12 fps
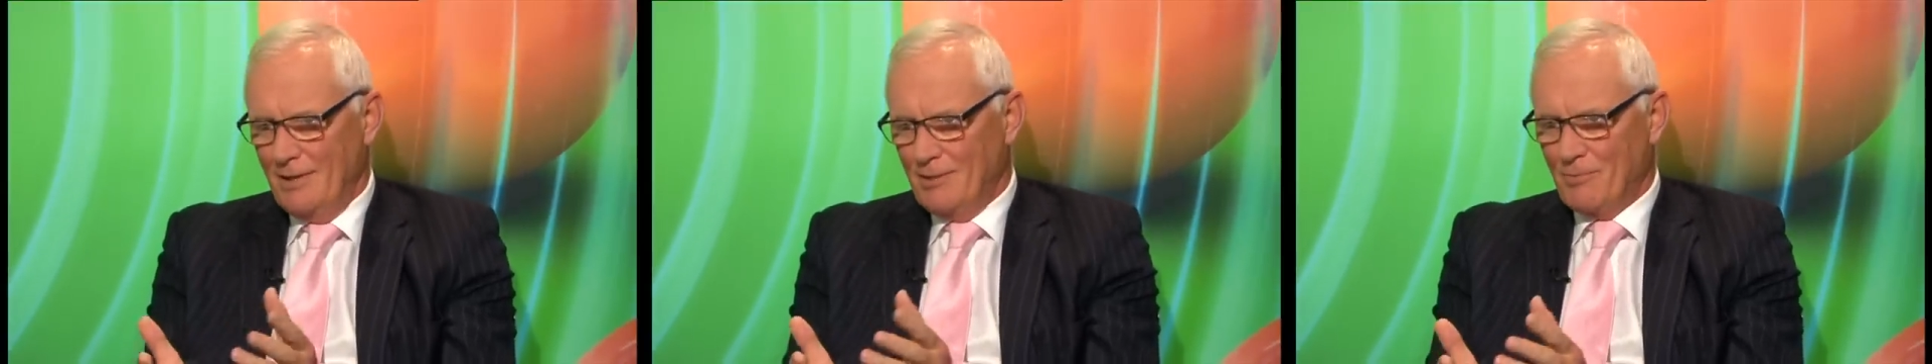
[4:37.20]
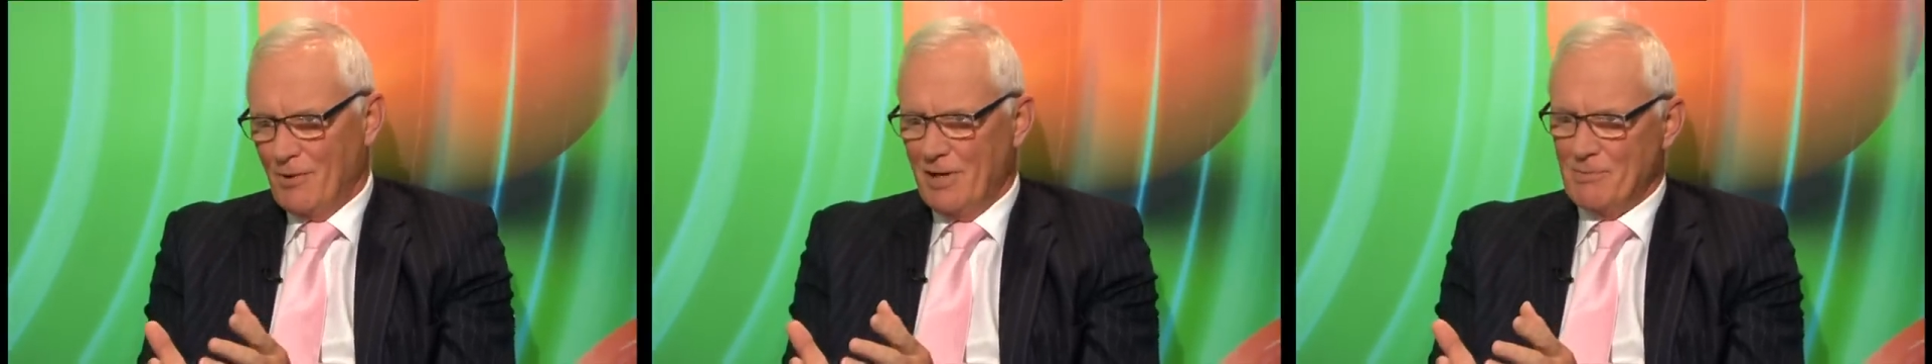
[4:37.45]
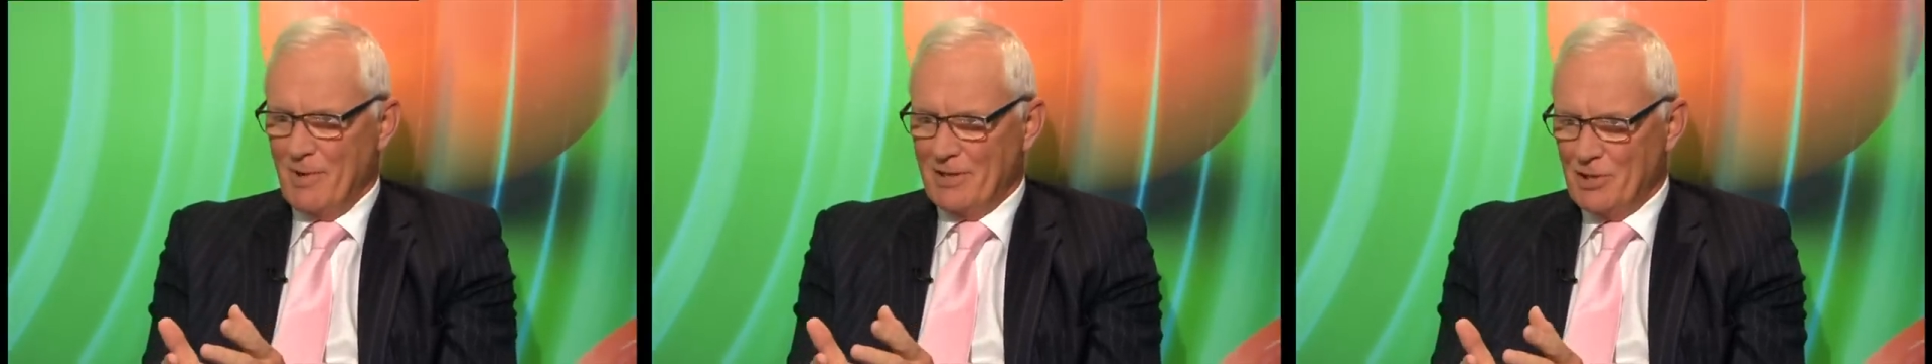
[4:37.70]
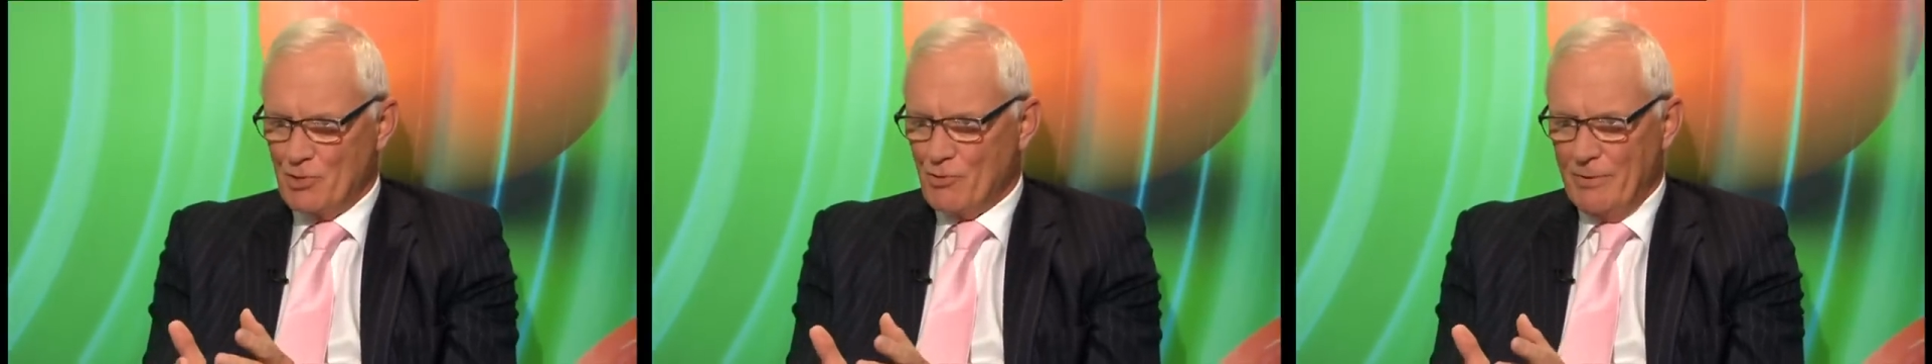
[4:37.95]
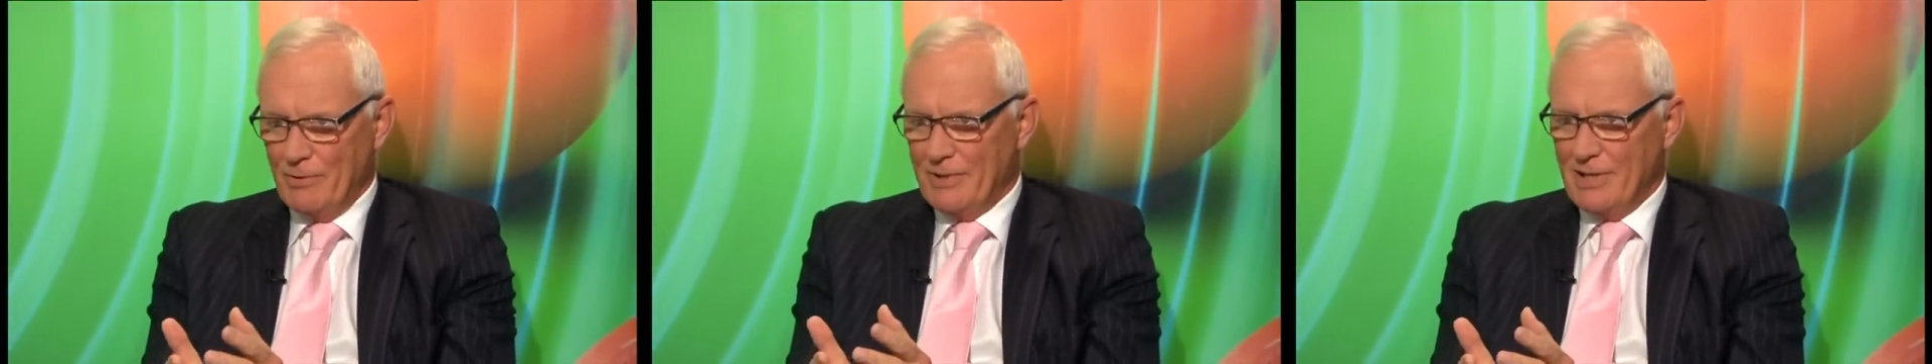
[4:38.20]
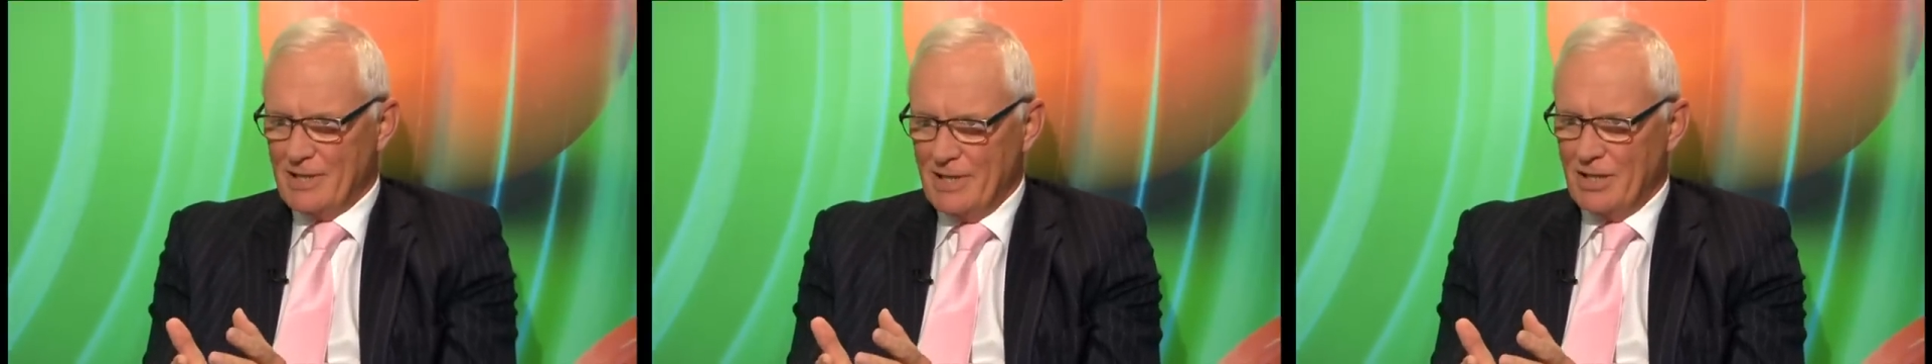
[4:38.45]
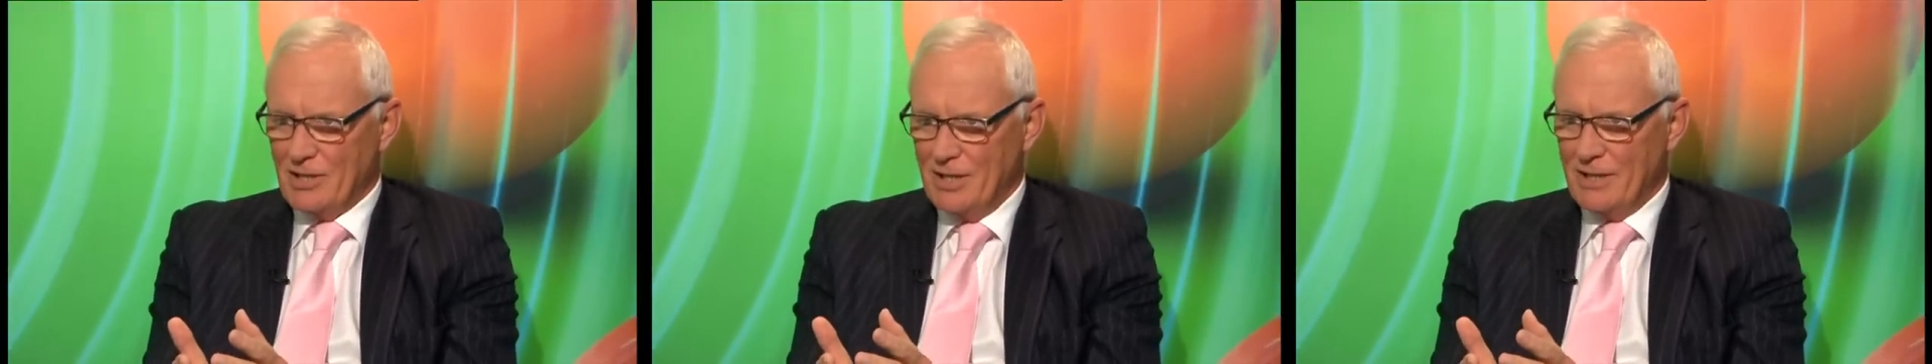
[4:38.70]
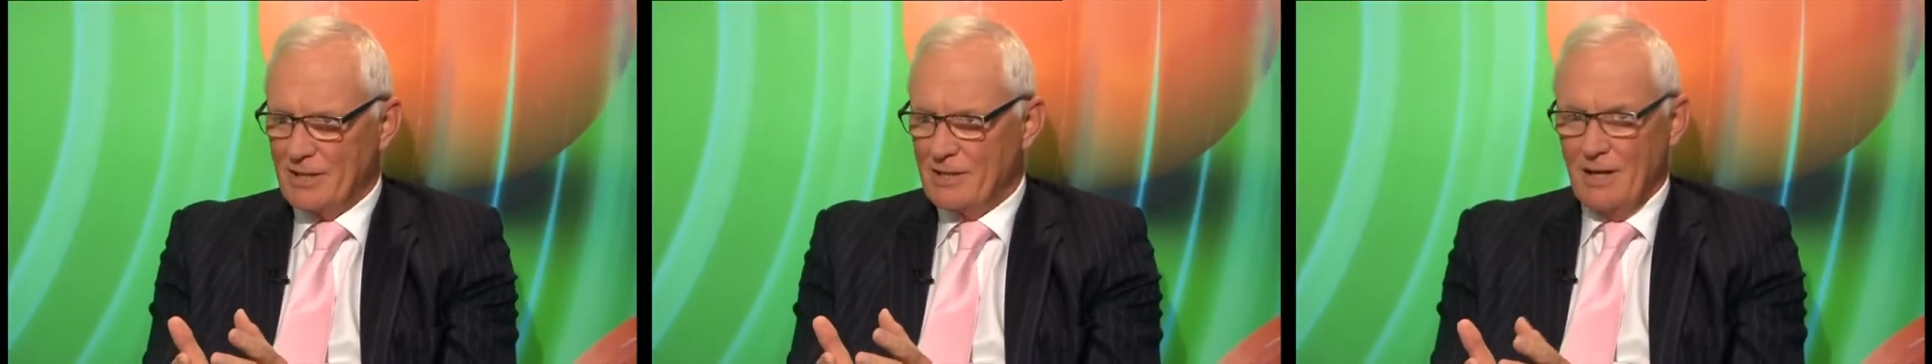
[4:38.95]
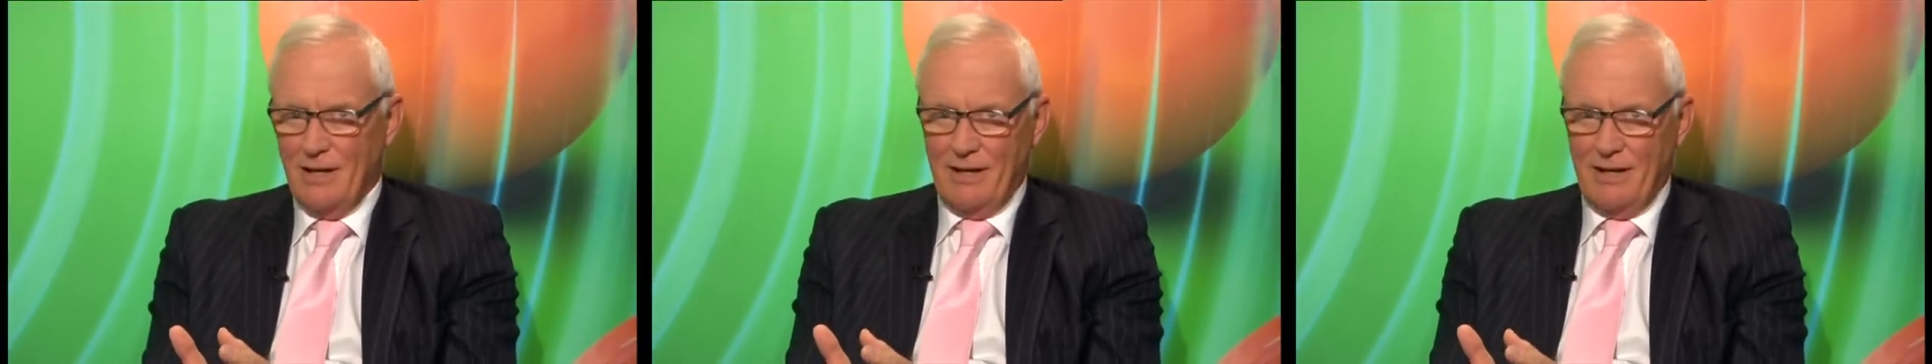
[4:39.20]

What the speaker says: prize money's trebled in 6 years.